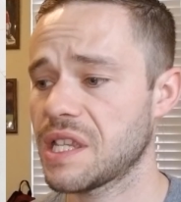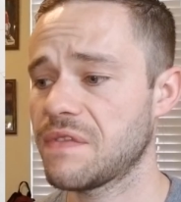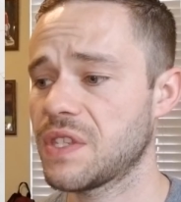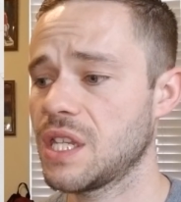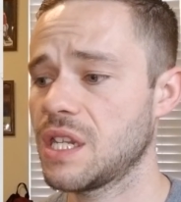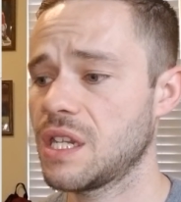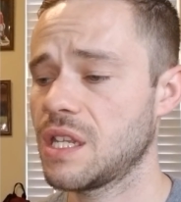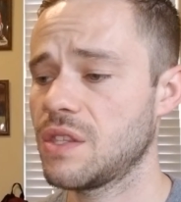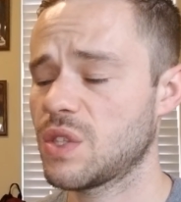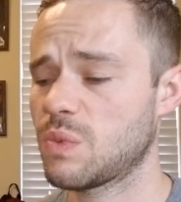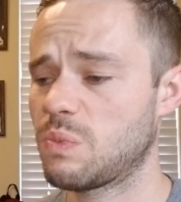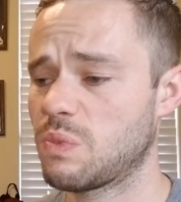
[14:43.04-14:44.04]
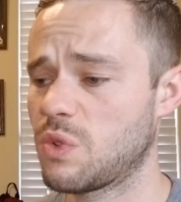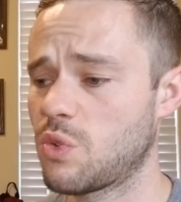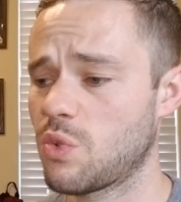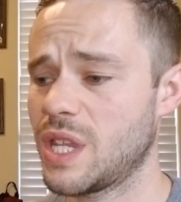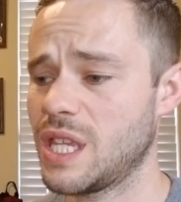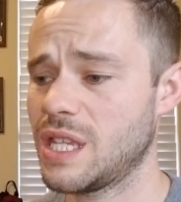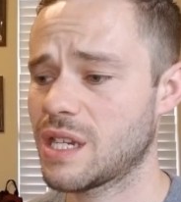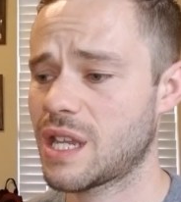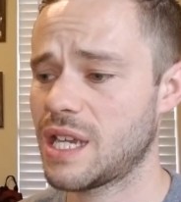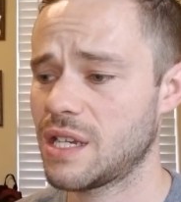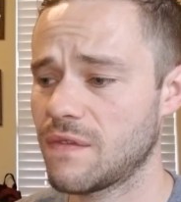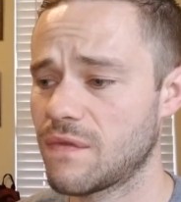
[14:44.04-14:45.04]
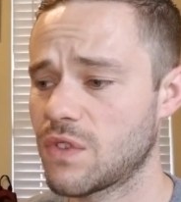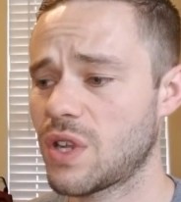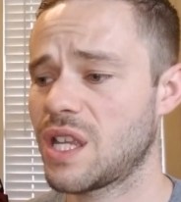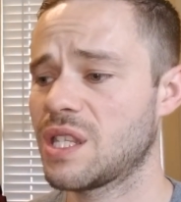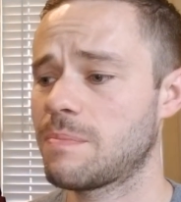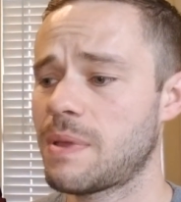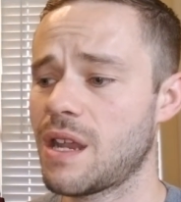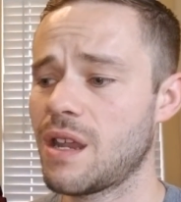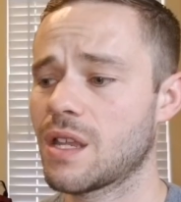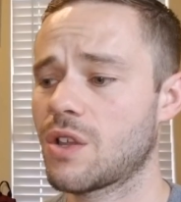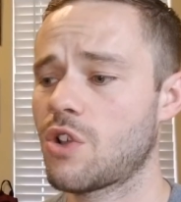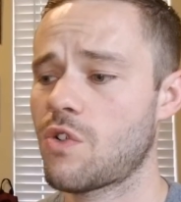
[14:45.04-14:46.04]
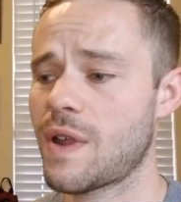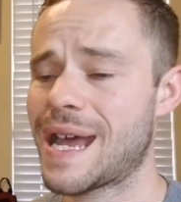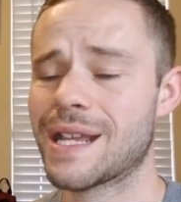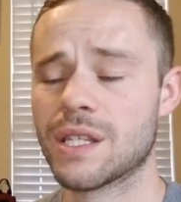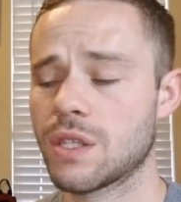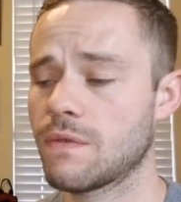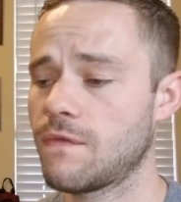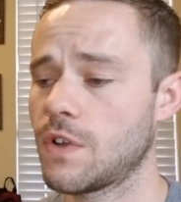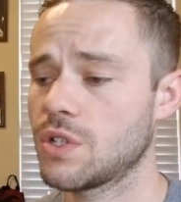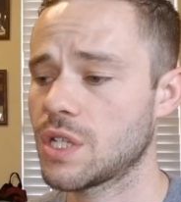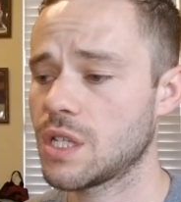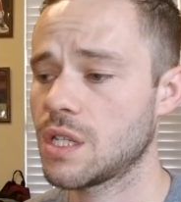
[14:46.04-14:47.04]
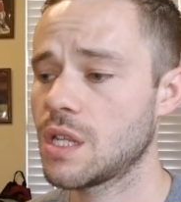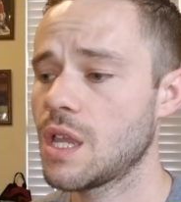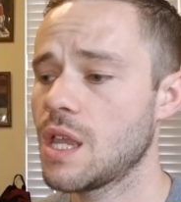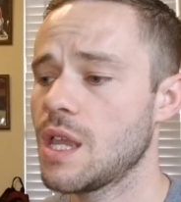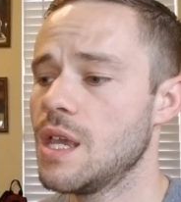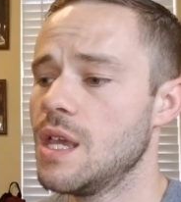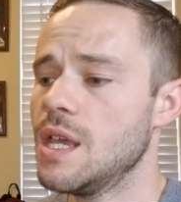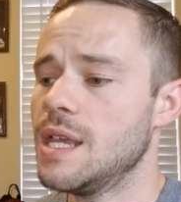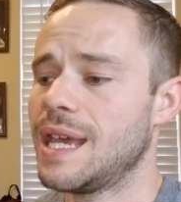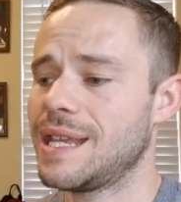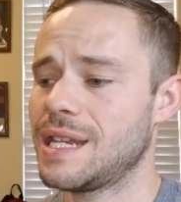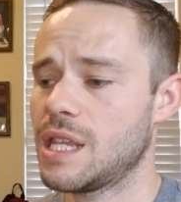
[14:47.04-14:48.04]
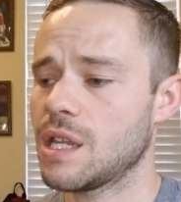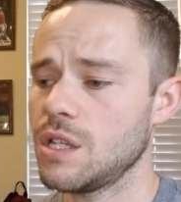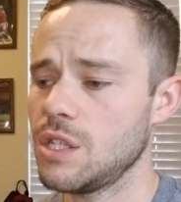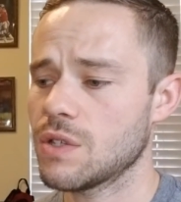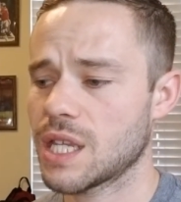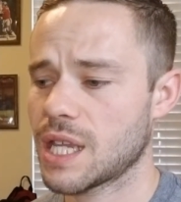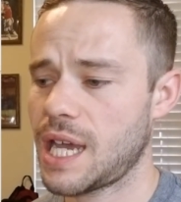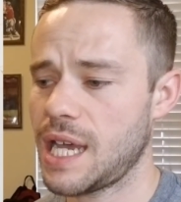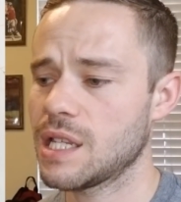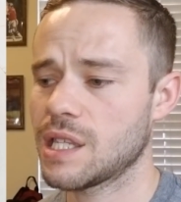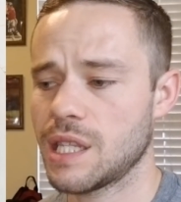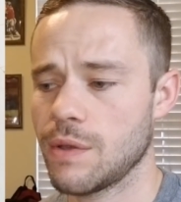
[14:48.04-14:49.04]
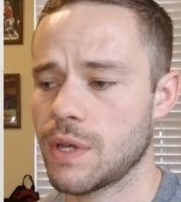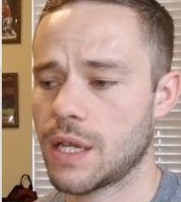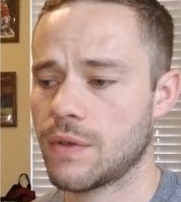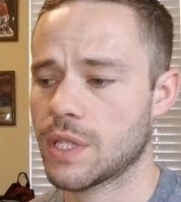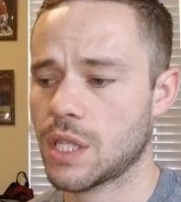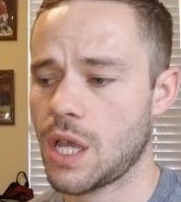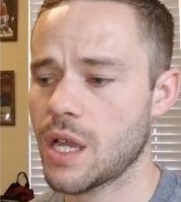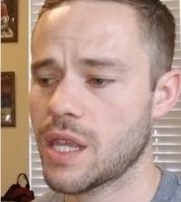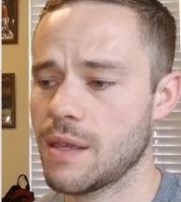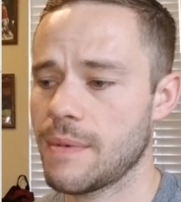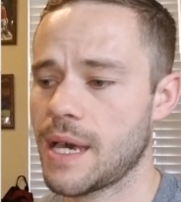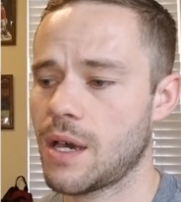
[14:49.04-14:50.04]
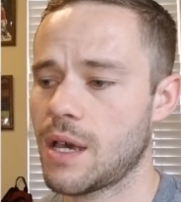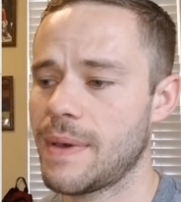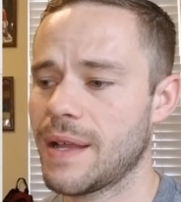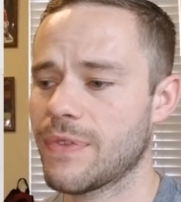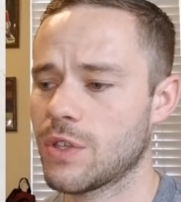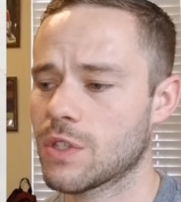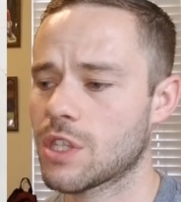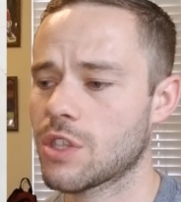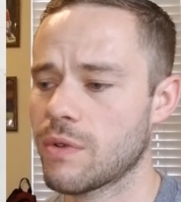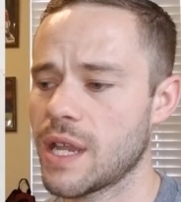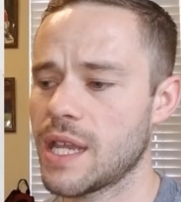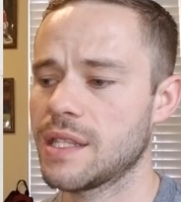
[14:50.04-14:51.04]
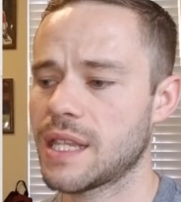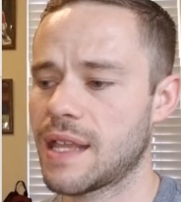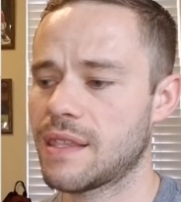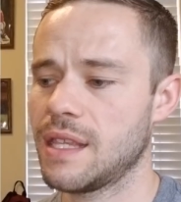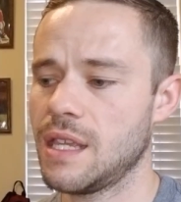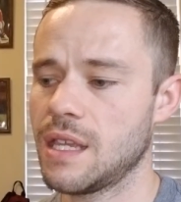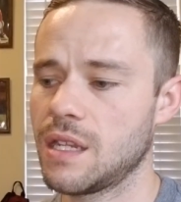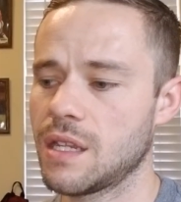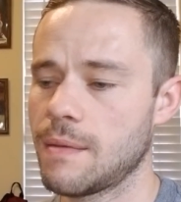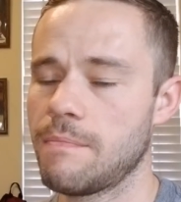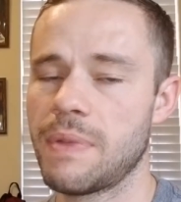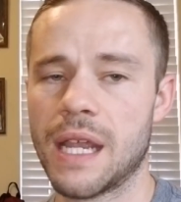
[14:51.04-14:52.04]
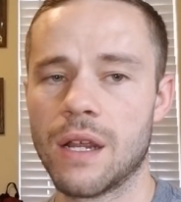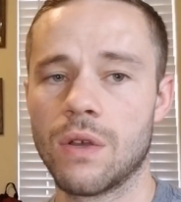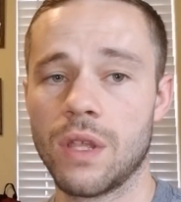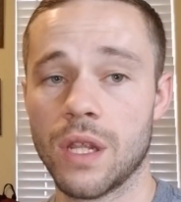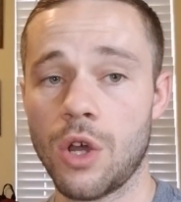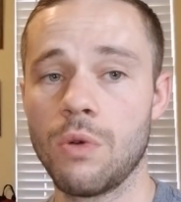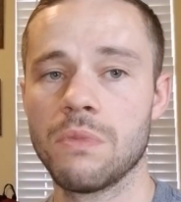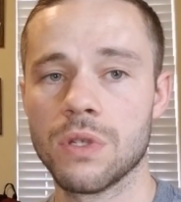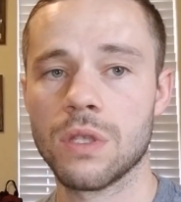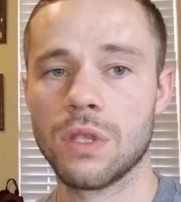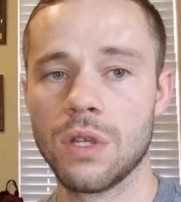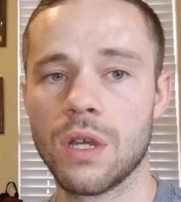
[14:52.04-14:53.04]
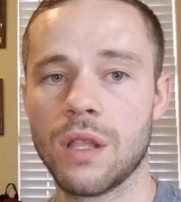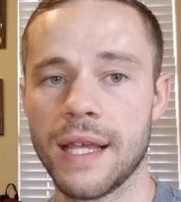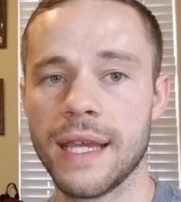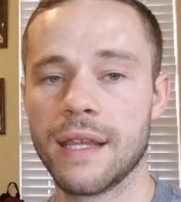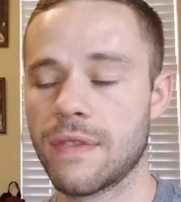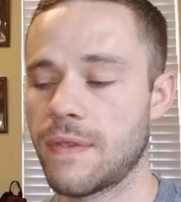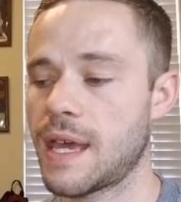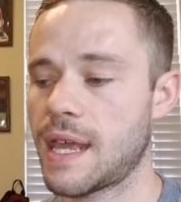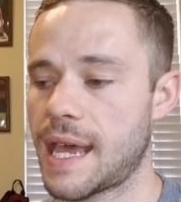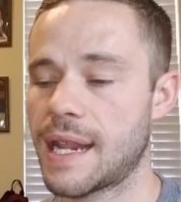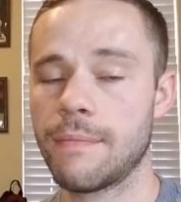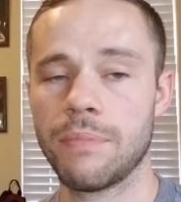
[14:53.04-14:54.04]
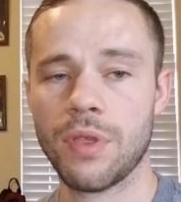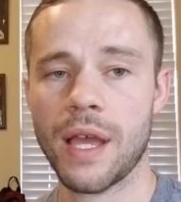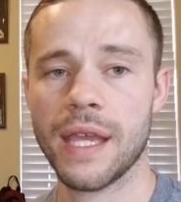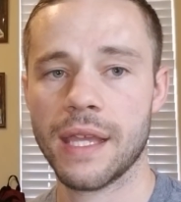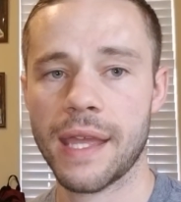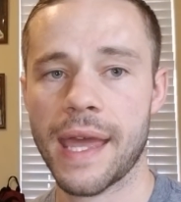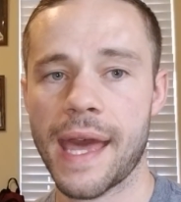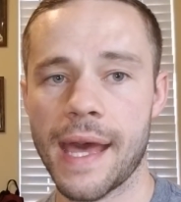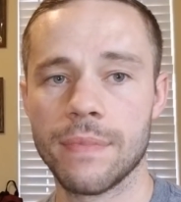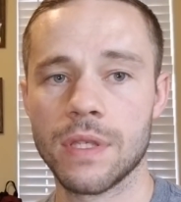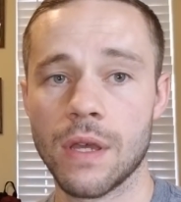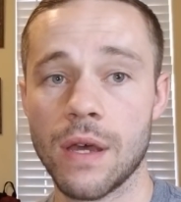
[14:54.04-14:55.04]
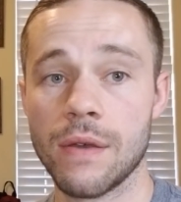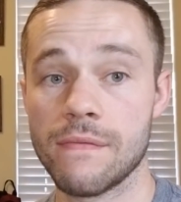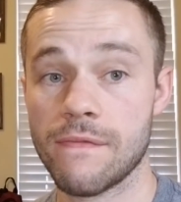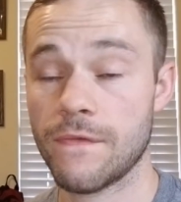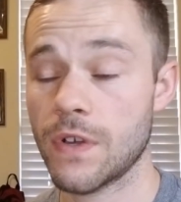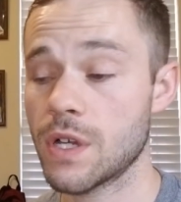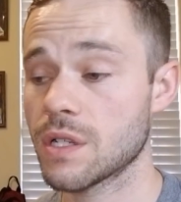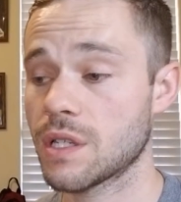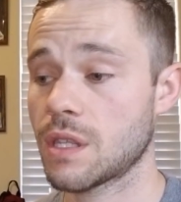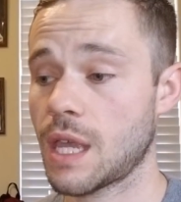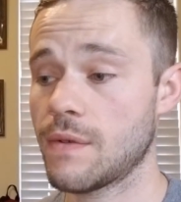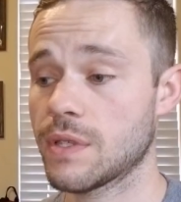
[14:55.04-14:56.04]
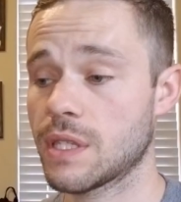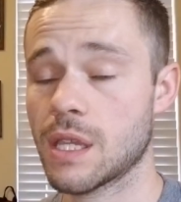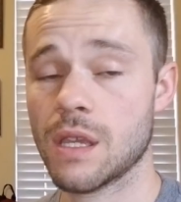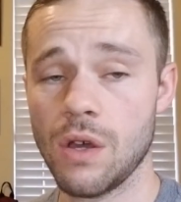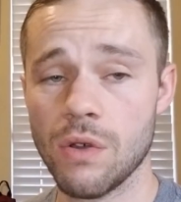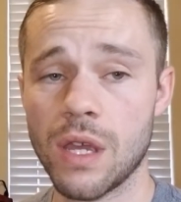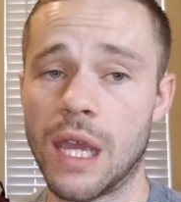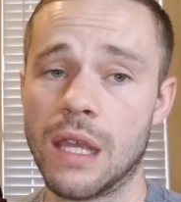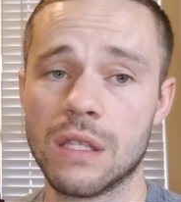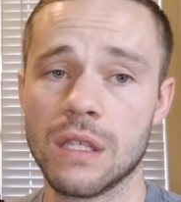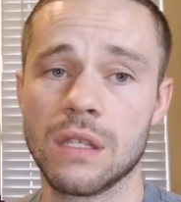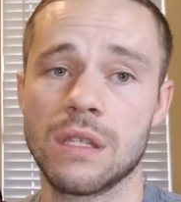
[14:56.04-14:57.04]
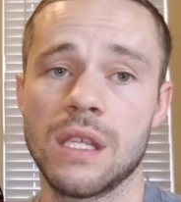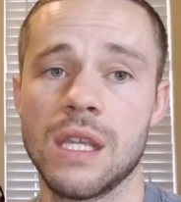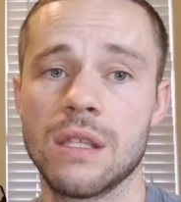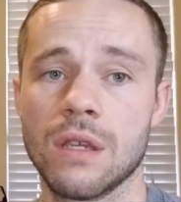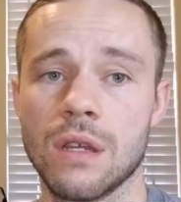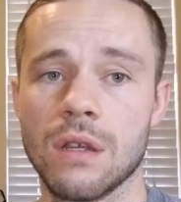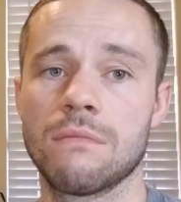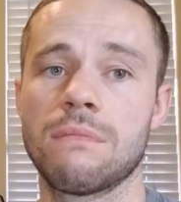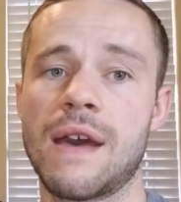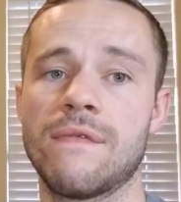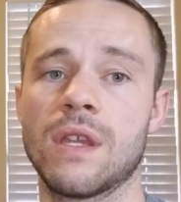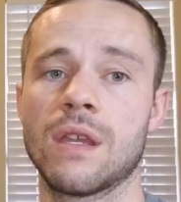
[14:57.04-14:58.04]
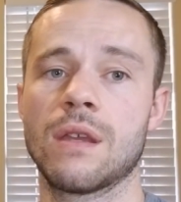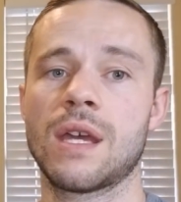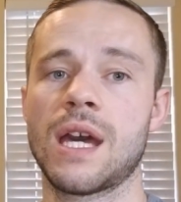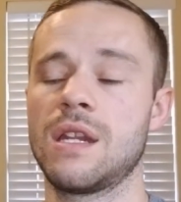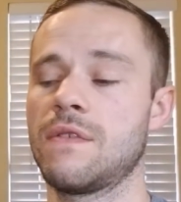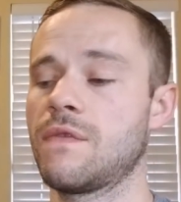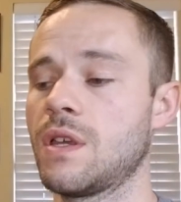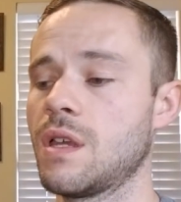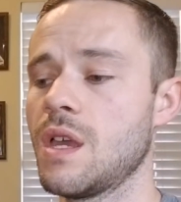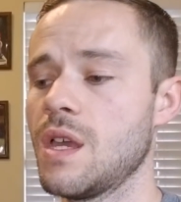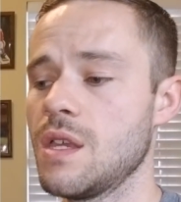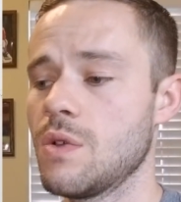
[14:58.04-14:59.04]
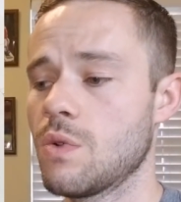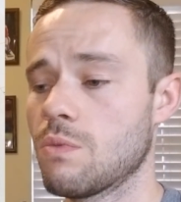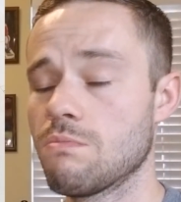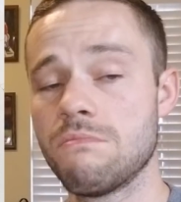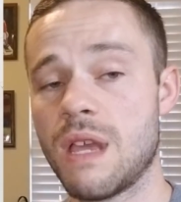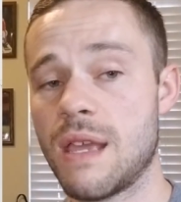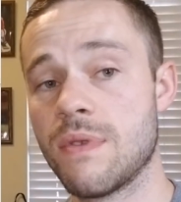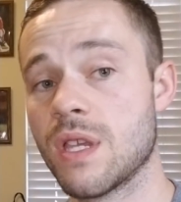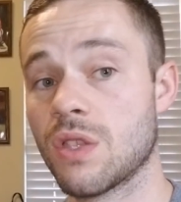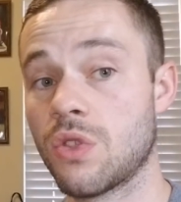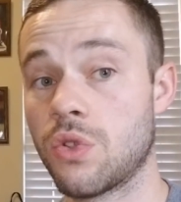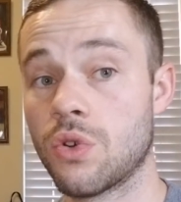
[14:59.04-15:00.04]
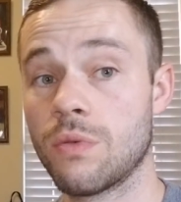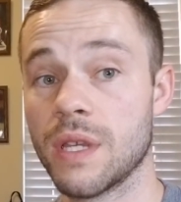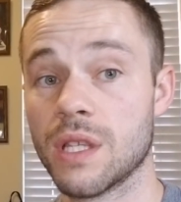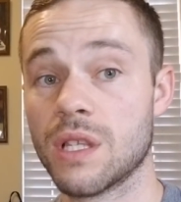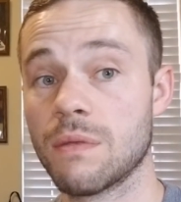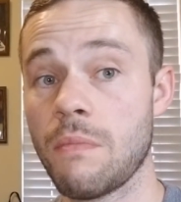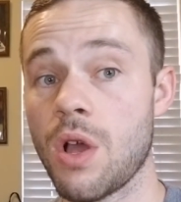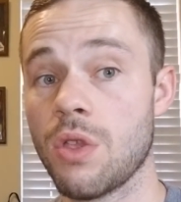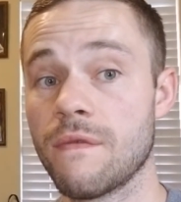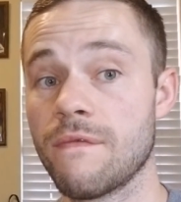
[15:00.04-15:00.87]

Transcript: I've seen it in, this green kind of transparent cracked version. And here you can kind of see what I was talking about those threads at the end of the barrel. It almost looked like that had a blind cap. So at first I was thinking, okay, this is neat. They're having kind of a maybe a little bit smaller